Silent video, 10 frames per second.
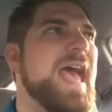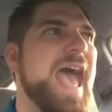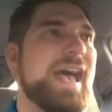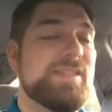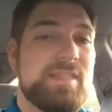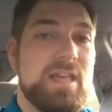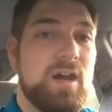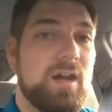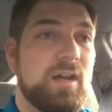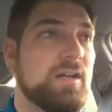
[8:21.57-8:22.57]
as they
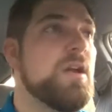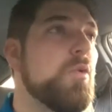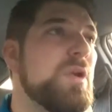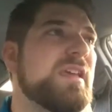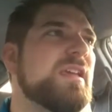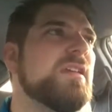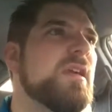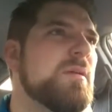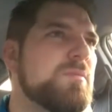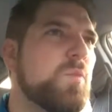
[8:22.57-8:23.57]
are. We can
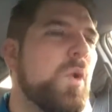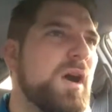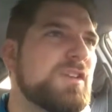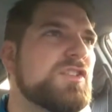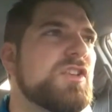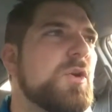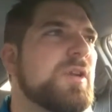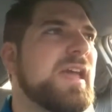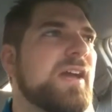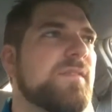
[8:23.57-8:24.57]
walk so
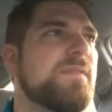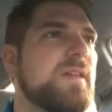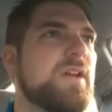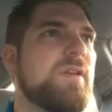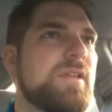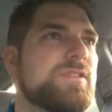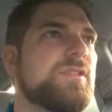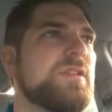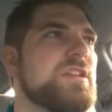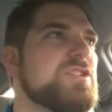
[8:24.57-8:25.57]
carefully around
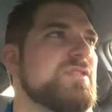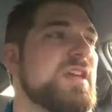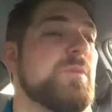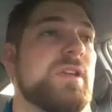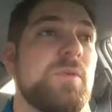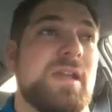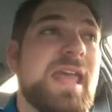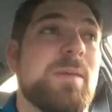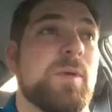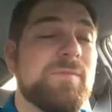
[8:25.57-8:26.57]
certain issues that we don't
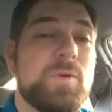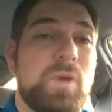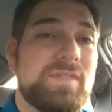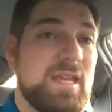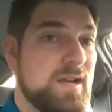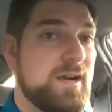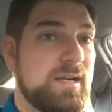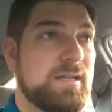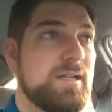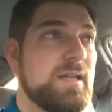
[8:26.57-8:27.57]
name them for what they
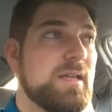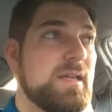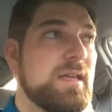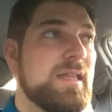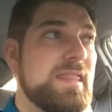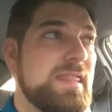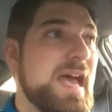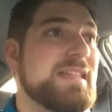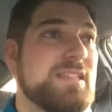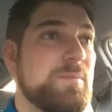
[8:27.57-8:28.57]
are.
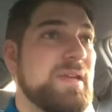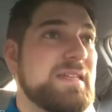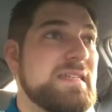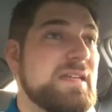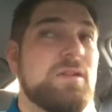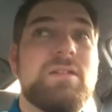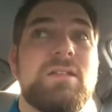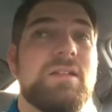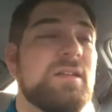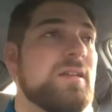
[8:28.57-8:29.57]
That's a big deal.
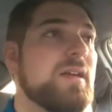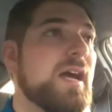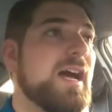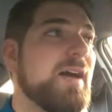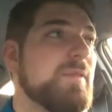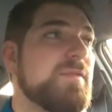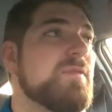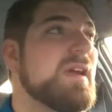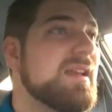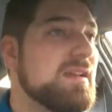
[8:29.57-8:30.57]
If
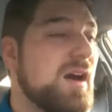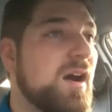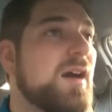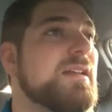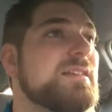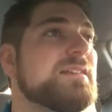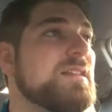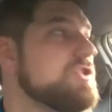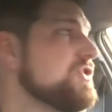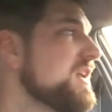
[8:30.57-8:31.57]
you've got an honest,
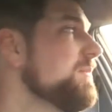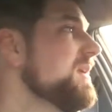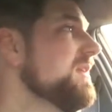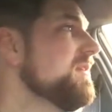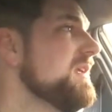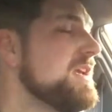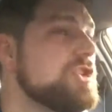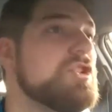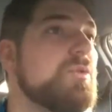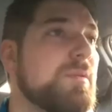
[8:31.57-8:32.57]
legitimate
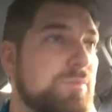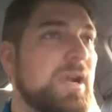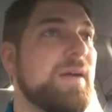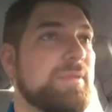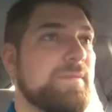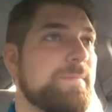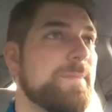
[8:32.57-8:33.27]
issue and problem,